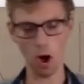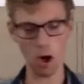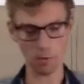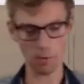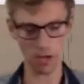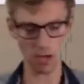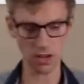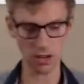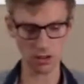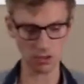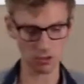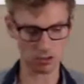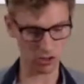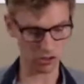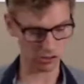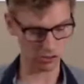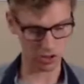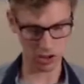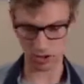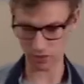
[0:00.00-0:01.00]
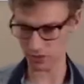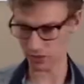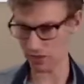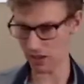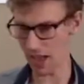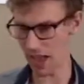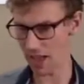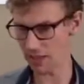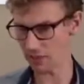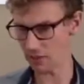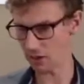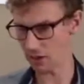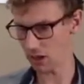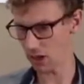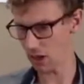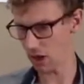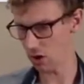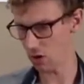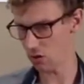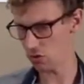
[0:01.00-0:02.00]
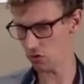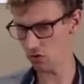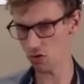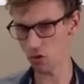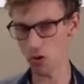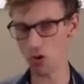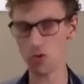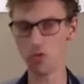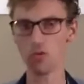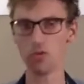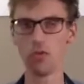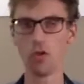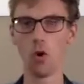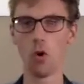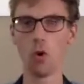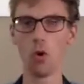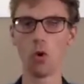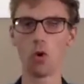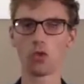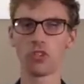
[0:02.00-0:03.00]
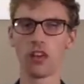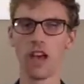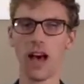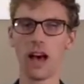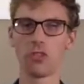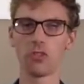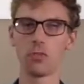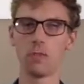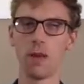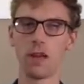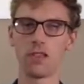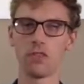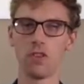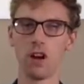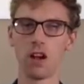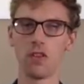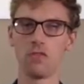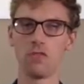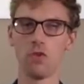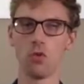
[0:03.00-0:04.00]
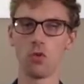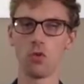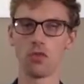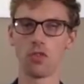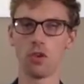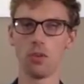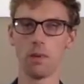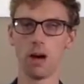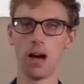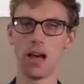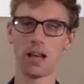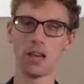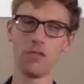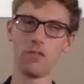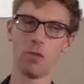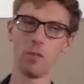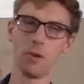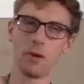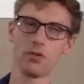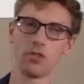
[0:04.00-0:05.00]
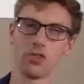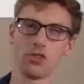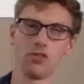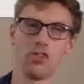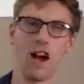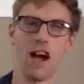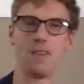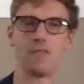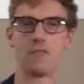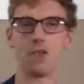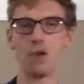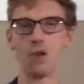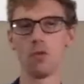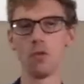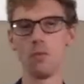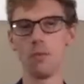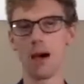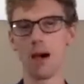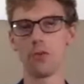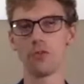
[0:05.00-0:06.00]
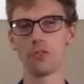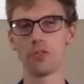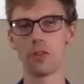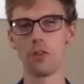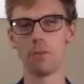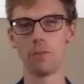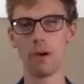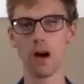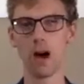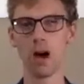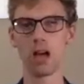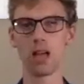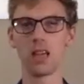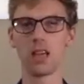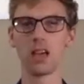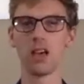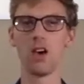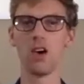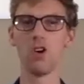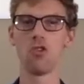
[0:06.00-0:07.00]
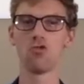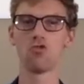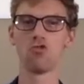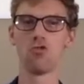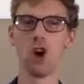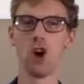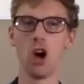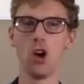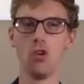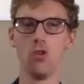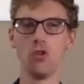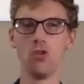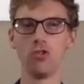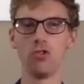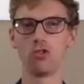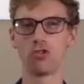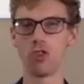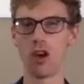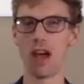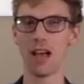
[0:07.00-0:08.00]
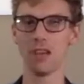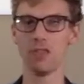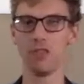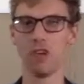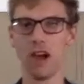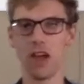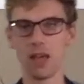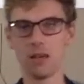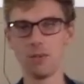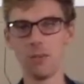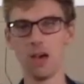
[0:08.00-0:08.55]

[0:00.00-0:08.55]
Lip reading: I'm going to discuss today is I'm going to go through forks, how to pick the right fork for your bike if you're building a gravel, mountain bike, road, track frame.